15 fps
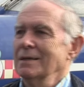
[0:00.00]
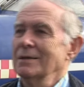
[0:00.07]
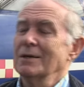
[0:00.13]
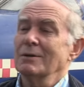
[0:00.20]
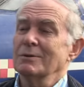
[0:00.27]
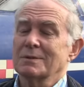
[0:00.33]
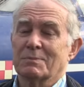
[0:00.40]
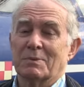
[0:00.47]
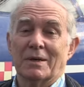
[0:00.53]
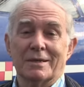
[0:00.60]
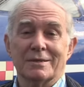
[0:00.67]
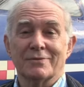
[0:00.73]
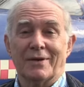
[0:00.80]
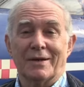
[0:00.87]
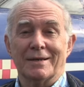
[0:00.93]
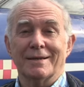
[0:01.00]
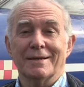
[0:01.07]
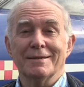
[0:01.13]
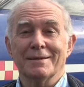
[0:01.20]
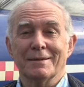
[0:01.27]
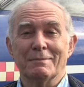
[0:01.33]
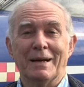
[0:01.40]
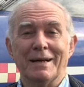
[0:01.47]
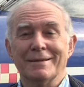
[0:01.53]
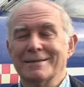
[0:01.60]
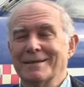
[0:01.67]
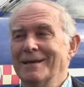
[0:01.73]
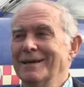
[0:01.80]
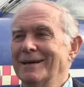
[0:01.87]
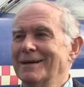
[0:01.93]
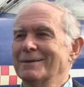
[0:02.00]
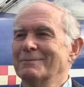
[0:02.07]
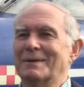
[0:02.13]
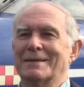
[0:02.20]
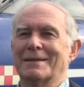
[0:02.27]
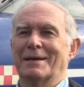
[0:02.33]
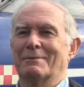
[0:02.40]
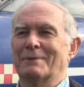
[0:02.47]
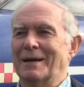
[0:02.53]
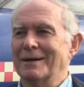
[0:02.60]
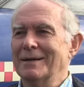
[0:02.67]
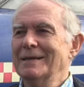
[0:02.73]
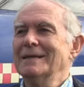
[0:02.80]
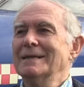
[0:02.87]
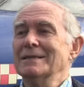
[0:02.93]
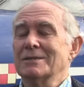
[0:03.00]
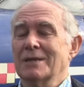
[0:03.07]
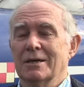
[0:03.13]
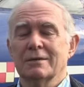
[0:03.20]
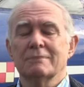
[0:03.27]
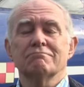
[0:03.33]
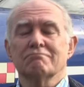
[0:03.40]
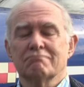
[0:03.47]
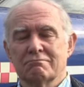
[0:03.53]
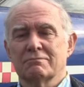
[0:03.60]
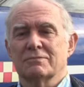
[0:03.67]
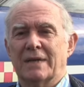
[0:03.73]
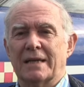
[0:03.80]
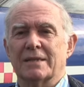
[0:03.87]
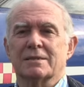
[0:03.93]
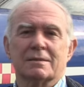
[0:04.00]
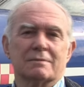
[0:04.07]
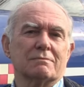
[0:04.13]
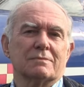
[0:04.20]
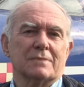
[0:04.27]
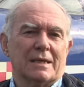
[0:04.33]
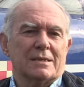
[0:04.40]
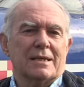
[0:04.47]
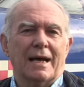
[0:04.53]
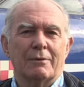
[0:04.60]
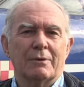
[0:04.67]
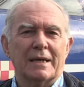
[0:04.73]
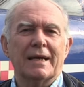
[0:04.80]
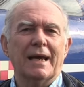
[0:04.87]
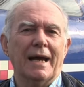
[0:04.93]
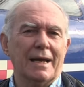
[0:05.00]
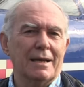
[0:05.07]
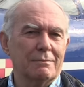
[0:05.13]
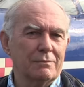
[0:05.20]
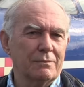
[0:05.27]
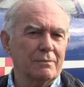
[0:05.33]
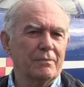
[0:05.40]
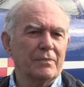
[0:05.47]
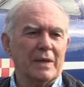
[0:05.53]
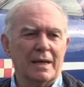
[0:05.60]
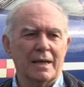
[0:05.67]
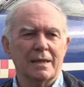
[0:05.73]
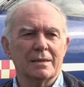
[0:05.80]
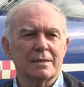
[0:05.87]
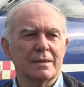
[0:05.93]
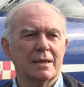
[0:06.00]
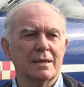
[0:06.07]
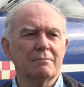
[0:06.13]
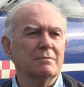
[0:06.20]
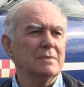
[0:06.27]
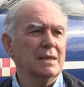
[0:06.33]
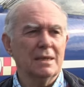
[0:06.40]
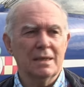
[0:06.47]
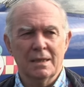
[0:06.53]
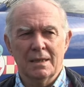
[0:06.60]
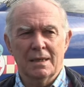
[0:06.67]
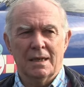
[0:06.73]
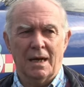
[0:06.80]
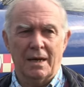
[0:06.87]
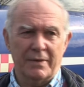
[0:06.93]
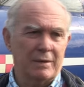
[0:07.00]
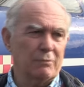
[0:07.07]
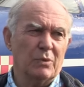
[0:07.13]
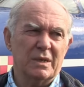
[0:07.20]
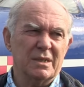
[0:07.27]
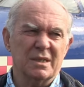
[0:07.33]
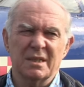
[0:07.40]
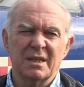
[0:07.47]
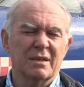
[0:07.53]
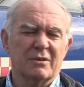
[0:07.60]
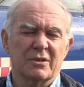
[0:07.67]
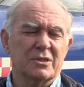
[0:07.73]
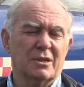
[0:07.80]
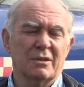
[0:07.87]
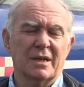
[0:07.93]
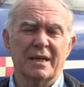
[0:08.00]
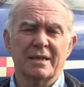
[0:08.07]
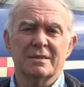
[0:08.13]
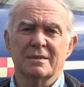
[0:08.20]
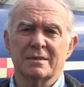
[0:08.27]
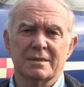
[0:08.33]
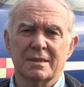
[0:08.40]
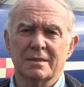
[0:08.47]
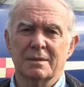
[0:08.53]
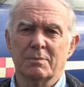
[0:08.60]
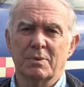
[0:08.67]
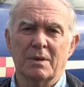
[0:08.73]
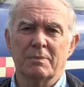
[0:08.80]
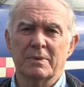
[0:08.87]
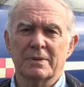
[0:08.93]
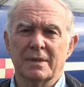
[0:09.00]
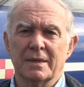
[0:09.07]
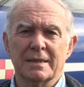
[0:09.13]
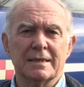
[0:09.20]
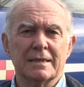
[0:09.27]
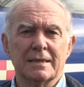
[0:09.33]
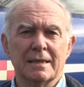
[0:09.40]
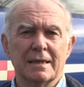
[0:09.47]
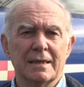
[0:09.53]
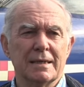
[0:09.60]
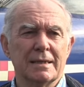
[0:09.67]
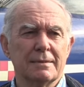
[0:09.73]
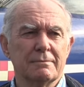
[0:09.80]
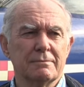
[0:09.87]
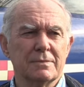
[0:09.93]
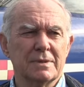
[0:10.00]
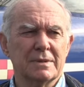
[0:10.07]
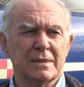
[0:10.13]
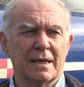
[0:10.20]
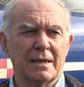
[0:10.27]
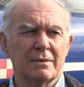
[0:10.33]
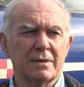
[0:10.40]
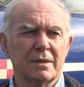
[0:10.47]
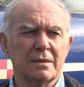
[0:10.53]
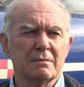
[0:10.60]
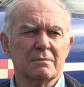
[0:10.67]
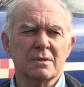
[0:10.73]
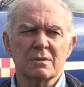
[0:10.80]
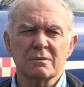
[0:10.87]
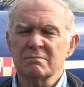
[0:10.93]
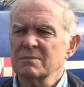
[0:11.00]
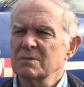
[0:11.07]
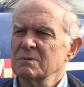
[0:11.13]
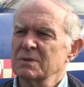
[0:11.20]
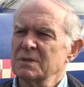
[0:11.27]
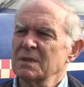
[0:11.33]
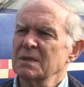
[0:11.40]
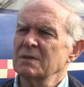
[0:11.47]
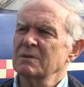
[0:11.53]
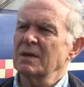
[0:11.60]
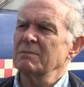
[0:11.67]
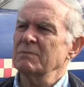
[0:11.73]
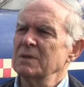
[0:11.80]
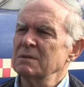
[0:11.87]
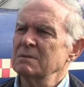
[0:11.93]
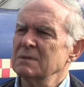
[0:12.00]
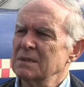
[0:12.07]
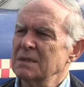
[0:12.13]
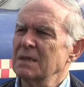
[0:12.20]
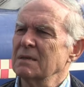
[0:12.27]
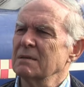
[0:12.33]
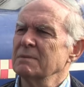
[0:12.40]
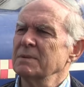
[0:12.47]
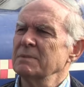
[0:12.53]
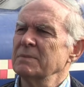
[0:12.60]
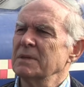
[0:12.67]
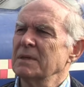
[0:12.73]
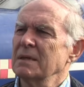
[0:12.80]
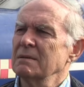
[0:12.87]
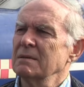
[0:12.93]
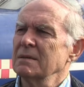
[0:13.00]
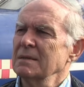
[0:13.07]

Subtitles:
No surprise, frankly, the maths, but there we are. So that's how it came. And I then went a year or so later and did the proper thing down in, was it in Cranmore? I can't remember now.